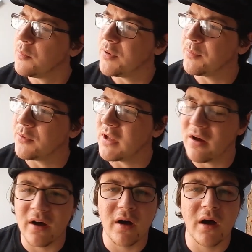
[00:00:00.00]
People are
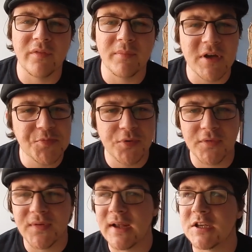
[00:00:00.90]
like, "Oh, the mesh
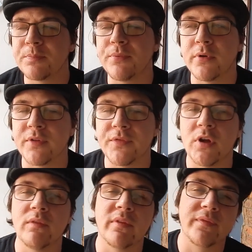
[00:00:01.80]
profile is
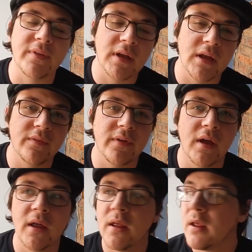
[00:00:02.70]
beautiful, the
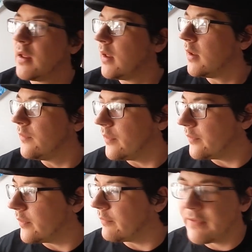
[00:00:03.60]
flavour,
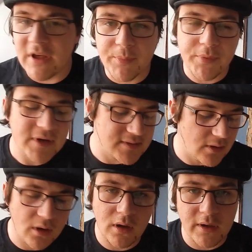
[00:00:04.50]
the vapor is,
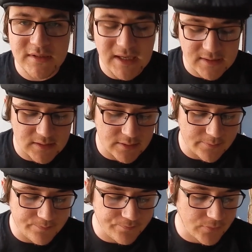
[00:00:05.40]
oh, it's excellent."
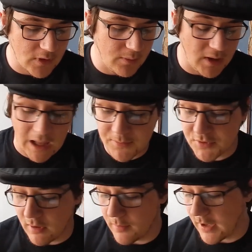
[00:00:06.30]
Well, I'm
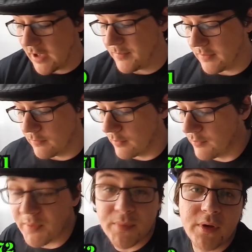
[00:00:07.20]
sorry, but I've been
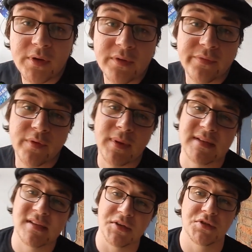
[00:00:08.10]
rebuilding for about
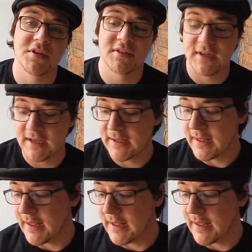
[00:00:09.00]
6 years now,